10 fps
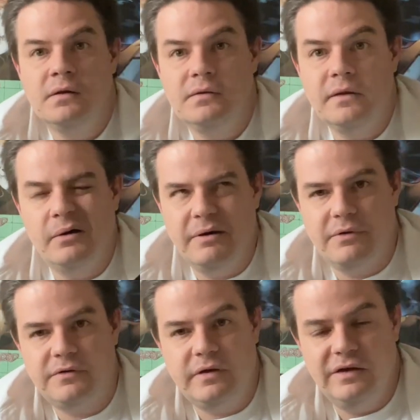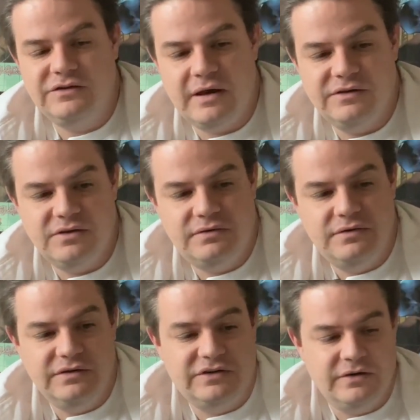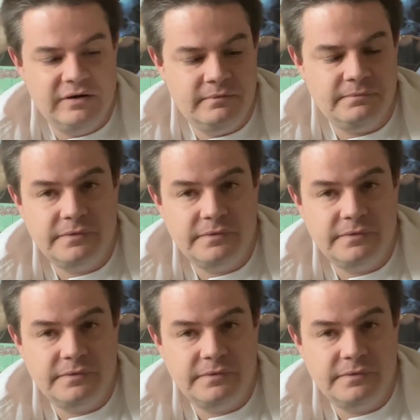Now we have our case that has the disc in it.